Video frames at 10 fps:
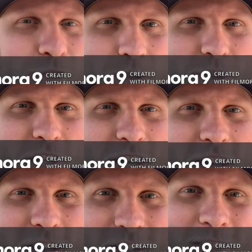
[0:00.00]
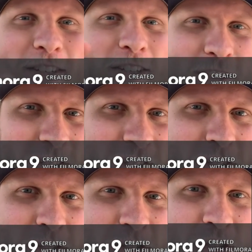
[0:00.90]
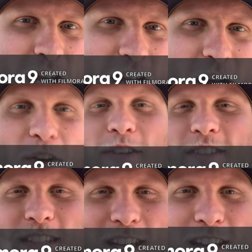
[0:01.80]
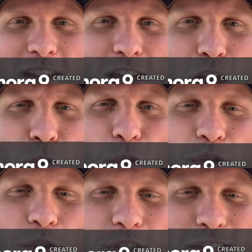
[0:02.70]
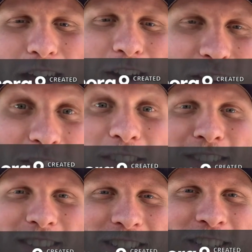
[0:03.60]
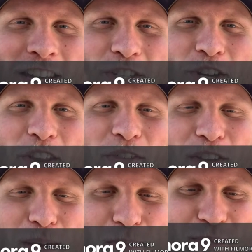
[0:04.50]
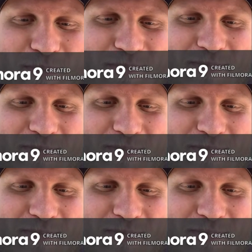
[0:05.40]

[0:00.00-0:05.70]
So stick in, check out, and we'll do this together. Get you on the flip.